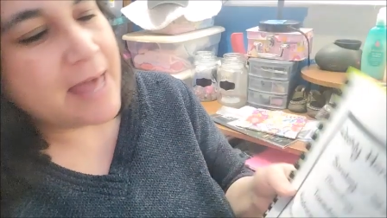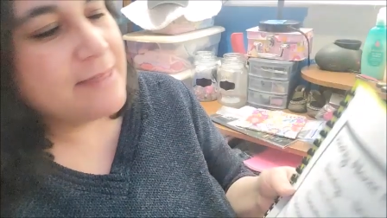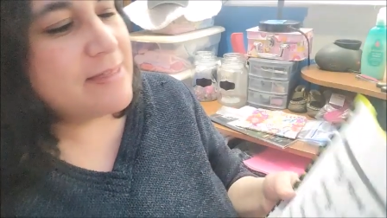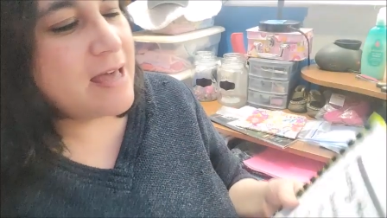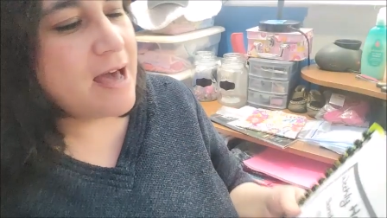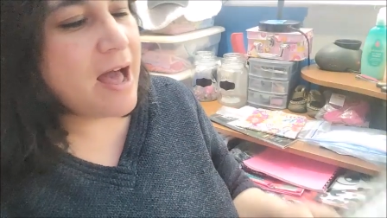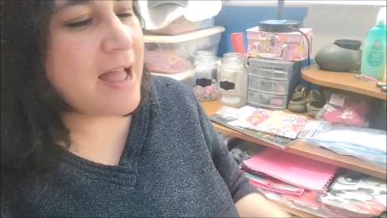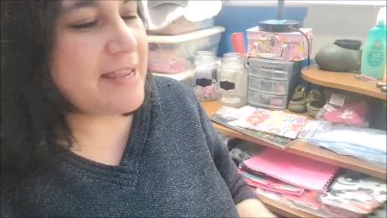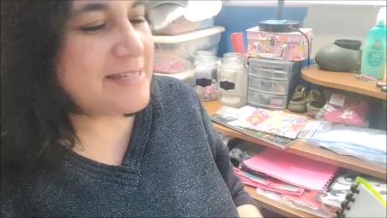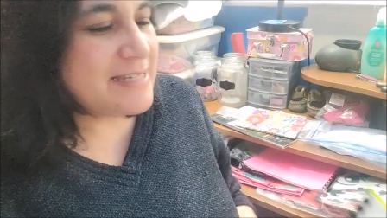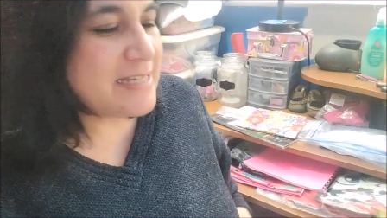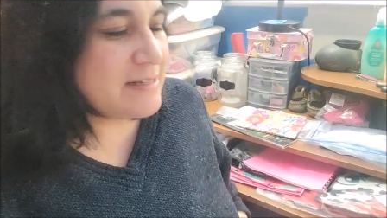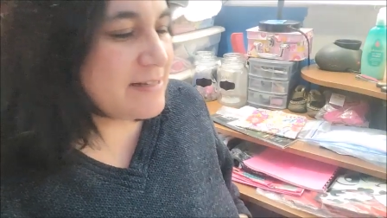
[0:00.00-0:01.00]
And the
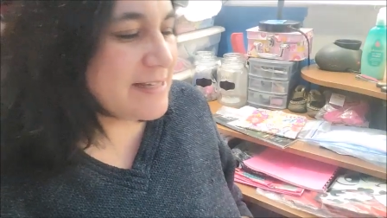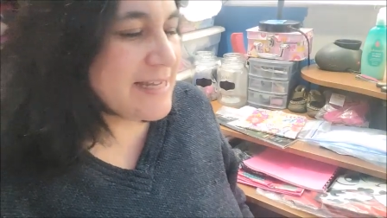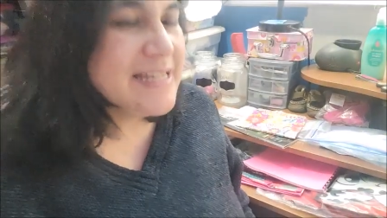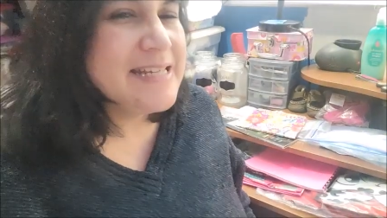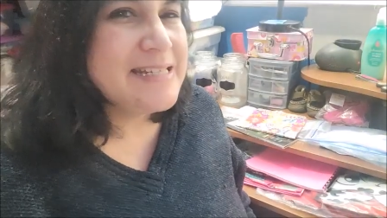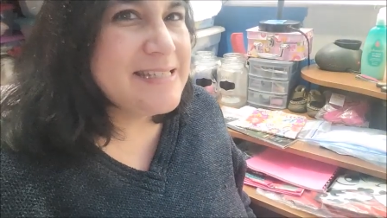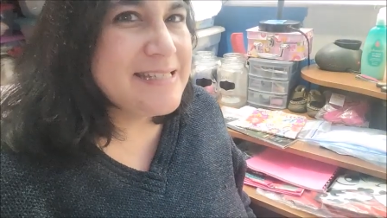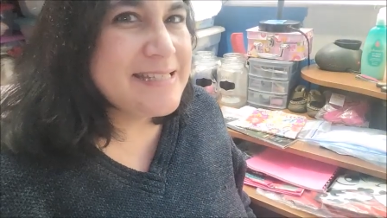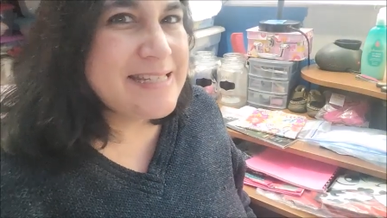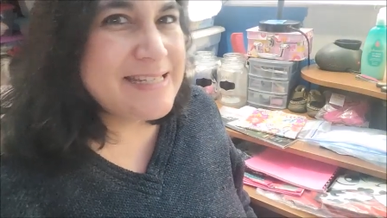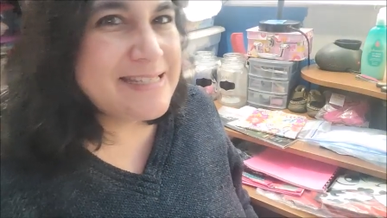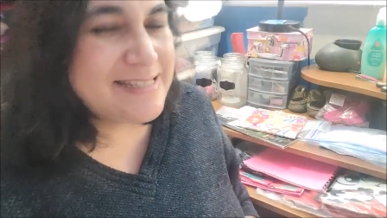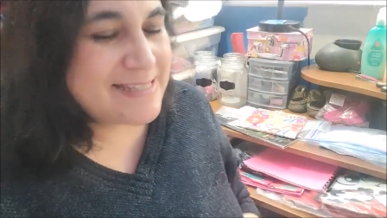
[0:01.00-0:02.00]
ideal
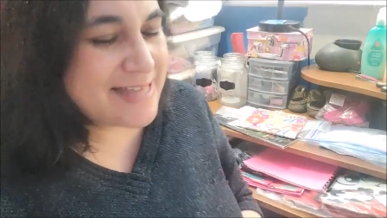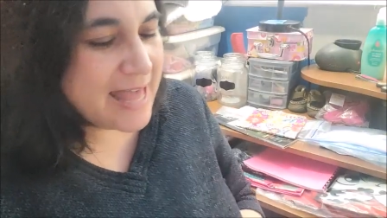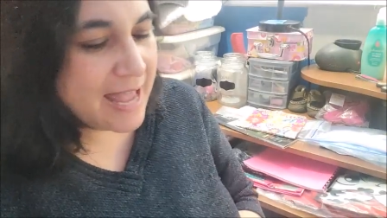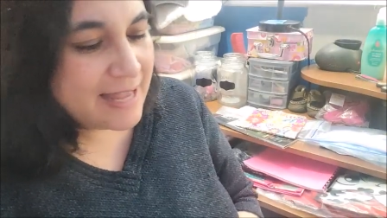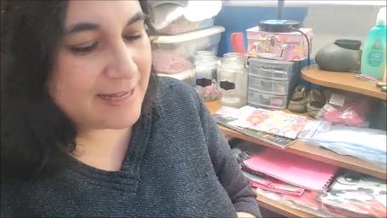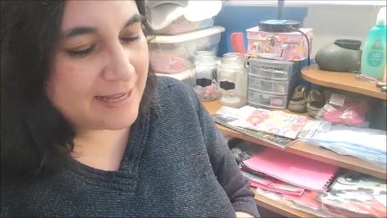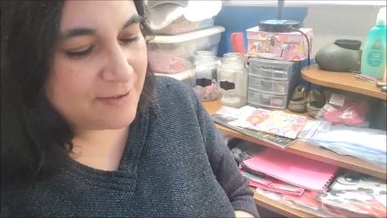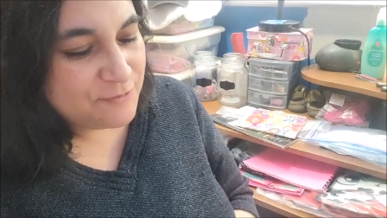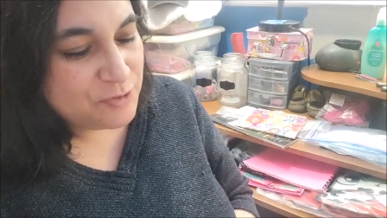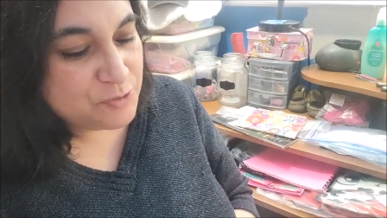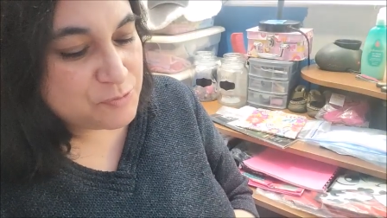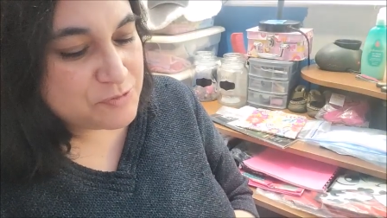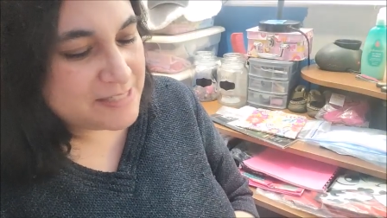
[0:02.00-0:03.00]
is is that
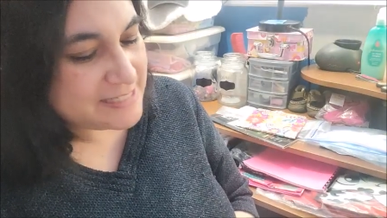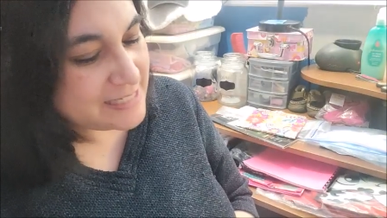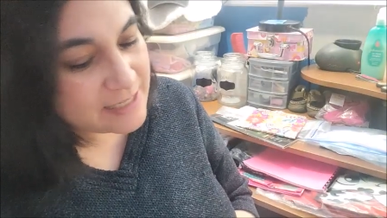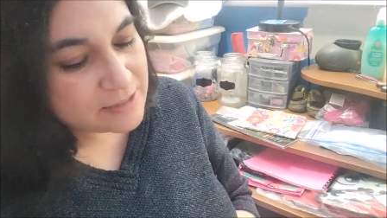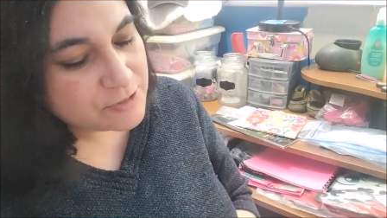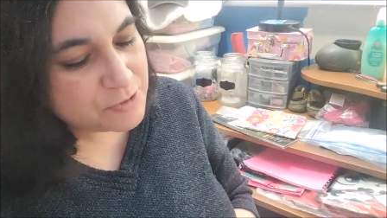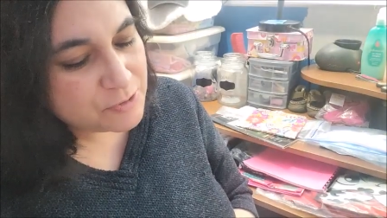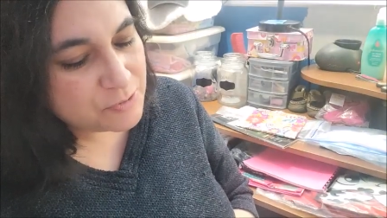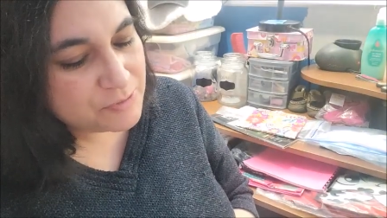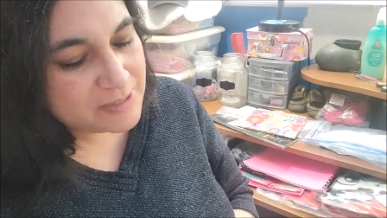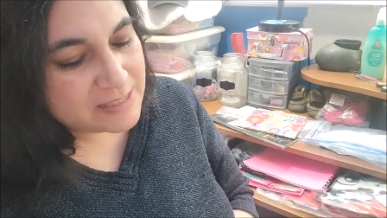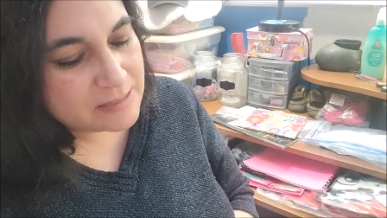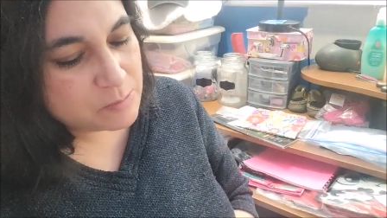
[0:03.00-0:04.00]
if you stick to
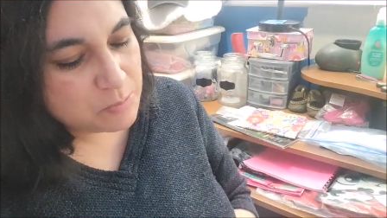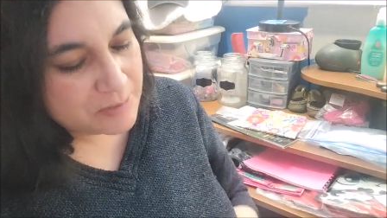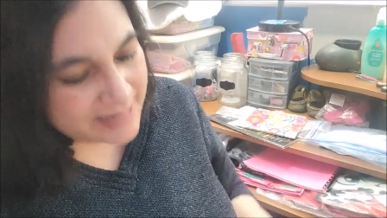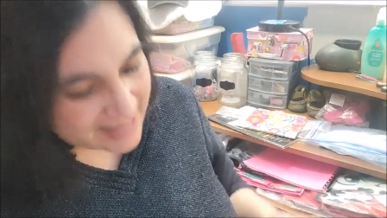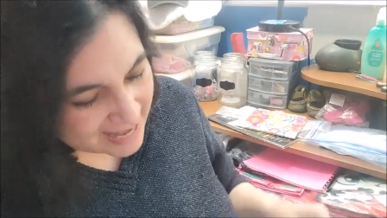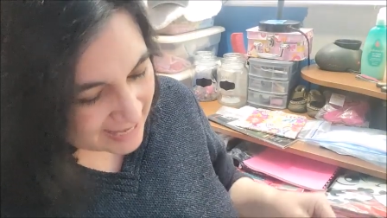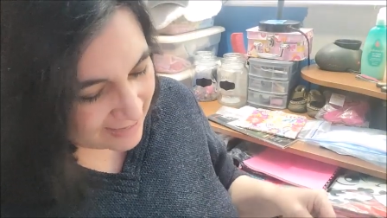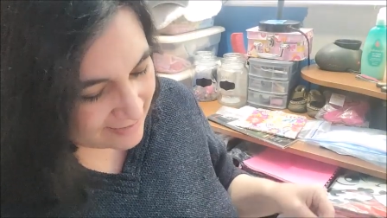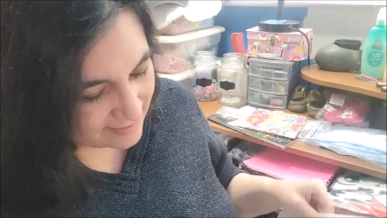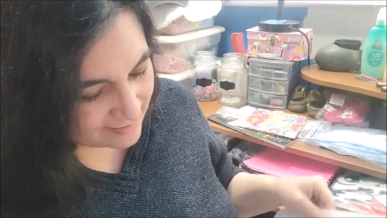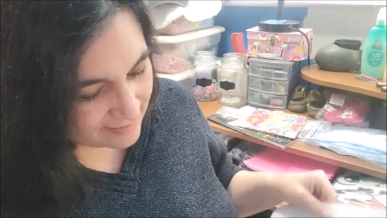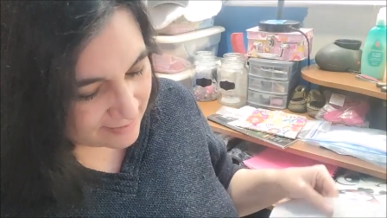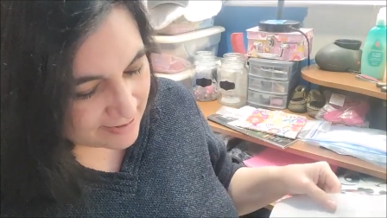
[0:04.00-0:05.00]
this
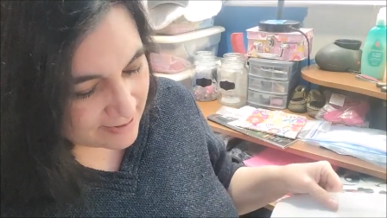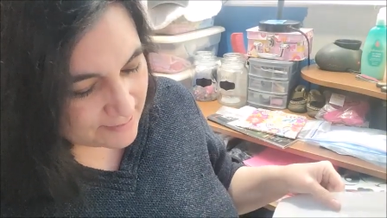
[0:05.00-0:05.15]
plan,